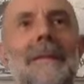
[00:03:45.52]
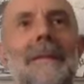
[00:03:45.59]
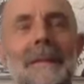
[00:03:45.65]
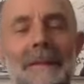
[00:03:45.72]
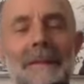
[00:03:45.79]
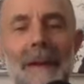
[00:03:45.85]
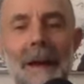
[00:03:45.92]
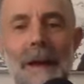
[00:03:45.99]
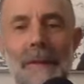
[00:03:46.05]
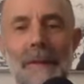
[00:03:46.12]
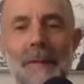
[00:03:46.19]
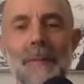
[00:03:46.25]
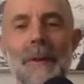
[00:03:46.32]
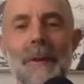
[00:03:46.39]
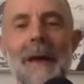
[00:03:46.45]

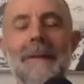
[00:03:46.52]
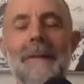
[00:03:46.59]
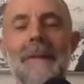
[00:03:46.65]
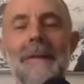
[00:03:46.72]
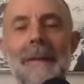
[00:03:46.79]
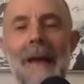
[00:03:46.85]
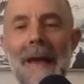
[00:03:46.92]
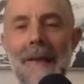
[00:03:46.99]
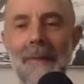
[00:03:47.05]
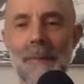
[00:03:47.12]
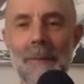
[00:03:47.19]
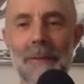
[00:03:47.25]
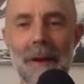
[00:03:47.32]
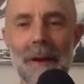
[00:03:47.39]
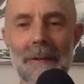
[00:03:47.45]
styles of practice,
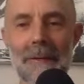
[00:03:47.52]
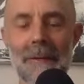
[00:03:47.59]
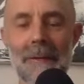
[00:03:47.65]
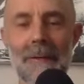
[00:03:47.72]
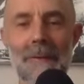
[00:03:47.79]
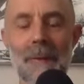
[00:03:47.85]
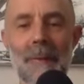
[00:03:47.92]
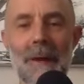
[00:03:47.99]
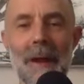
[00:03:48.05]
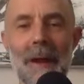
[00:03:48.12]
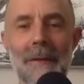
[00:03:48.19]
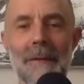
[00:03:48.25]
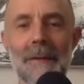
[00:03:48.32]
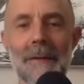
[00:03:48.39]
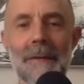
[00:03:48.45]
aspirations for
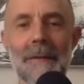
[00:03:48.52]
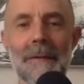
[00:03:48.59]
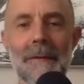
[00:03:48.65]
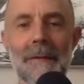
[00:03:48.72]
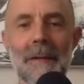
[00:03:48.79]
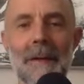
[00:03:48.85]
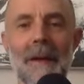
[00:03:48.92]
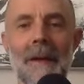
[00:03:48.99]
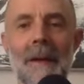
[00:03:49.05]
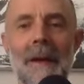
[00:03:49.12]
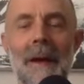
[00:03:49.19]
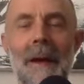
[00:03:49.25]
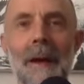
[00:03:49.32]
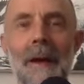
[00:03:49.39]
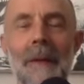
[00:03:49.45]
practice,
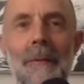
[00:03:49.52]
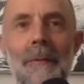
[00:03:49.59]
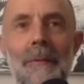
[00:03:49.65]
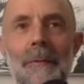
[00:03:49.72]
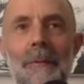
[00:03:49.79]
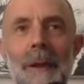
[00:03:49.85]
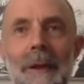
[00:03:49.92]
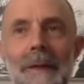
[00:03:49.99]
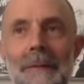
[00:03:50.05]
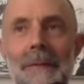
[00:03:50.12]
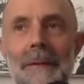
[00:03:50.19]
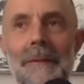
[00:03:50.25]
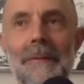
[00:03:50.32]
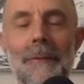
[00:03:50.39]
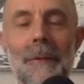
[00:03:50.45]

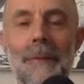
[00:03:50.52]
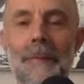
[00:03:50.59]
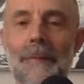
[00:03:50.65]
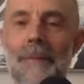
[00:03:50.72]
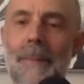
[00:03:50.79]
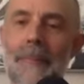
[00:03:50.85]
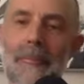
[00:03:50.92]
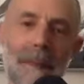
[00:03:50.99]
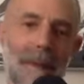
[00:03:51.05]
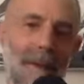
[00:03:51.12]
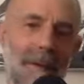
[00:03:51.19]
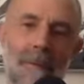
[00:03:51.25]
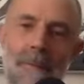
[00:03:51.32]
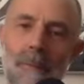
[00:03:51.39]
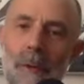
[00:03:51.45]
ranging from
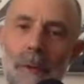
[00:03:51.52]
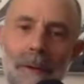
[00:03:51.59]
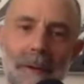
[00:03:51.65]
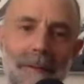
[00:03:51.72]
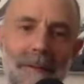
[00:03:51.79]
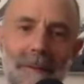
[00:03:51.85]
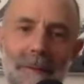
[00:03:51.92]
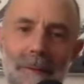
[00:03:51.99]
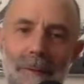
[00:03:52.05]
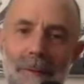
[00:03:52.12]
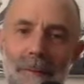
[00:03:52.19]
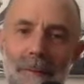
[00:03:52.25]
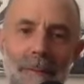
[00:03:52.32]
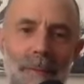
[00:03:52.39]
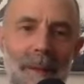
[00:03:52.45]
wanting
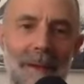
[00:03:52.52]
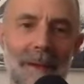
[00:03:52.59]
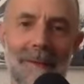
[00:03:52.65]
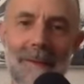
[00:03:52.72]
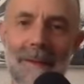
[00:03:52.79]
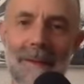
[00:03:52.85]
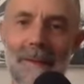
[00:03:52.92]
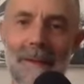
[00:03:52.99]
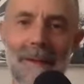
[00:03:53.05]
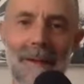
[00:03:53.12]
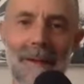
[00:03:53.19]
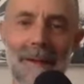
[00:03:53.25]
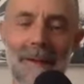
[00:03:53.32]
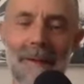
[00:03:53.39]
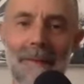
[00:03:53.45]
to
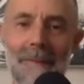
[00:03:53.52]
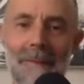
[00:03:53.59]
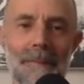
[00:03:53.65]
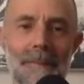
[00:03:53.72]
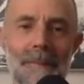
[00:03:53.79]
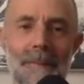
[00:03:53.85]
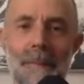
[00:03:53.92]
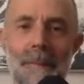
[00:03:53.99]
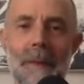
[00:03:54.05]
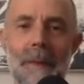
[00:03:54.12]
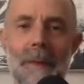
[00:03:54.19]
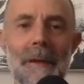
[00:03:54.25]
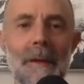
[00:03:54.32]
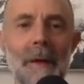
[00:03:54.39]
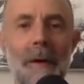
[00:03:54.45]
basically
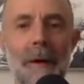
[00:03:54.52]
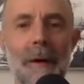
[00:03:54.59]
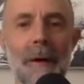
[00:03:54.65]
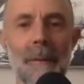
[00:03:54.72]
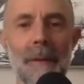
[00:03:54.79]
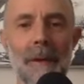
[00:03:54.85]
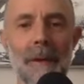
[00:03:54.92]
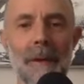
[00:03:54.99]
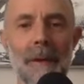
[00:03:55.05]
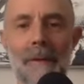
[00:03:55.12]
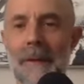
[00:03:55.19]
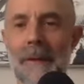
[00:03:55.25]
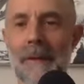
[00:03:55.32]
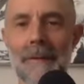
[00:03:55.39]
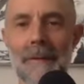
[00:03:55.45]
be
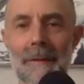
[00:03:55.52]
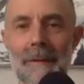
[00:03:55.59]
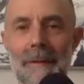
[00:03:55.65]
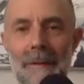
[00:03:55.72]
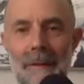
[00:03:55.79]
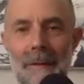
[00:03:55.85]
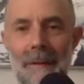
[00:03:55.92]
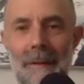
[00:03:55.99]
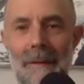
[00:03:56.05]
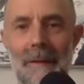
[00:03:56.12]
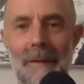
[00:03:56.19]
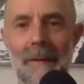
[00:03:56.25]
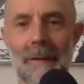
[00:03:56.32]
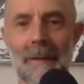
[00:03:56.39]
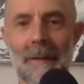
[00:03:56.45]
calmer and
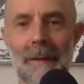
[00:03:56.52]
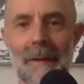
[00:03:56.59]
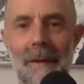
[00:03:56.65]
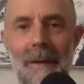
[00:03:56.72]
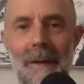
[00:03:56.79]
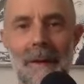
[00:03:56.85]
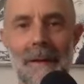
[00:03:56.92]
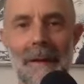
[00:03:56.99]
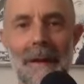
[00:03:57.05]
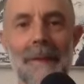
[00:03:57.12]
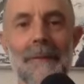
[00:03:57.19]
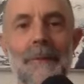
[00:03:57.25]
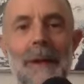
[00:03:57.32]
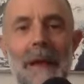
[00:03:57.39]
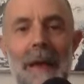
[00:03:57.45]

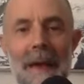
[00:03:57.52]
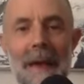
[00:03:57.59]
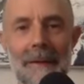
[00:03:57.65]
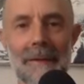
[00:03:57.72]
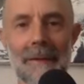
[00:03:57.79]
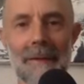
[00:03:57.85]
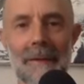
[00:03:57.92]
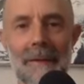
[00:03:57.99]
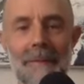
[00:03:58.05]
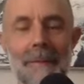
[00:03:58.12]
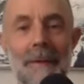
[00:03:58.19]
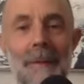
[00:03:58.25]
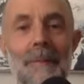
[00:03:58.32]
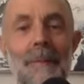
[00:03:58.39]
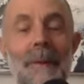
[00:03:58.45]
less reactive
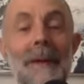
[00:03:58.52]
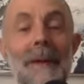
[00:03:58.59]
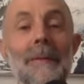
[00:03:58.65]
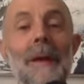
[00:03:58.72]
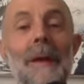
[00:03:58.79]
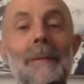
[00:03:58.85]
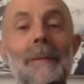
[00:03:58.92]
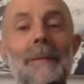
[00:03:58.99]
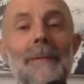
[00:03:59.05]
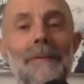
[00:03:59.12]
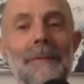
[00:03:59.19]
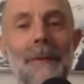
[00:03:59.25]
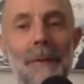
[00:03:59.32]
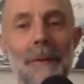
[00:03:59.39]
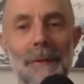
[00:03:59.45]
and better able to
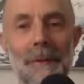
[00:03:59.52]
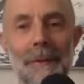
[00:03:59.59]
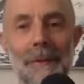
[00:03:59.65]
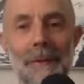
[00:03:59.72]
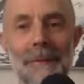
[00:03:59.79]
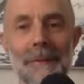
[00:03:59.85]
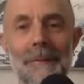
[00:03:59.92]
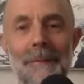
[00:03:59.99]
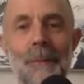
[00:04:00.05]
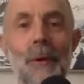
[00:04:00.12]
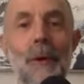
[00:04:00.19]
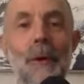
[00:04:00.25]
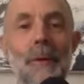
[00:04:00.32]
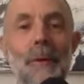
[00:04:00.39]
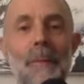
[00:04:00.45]
focus and work